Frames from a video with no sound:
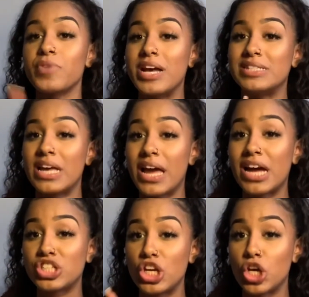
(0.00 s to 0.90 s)
it
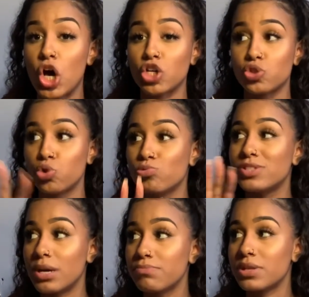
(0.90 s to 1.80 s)
actually costs $2
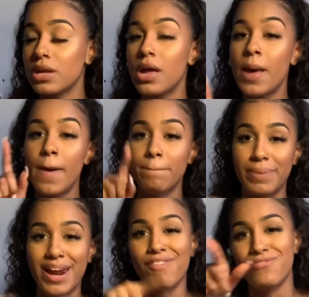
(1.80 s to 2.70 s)
something,
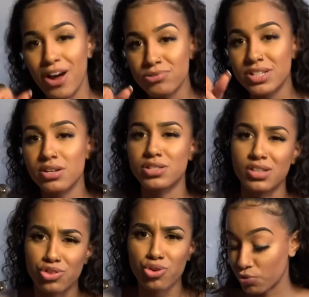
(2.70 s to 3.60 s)
but I rounded it to
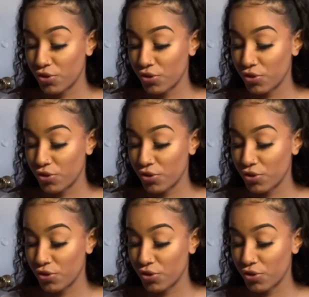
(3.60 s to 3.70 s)
$3.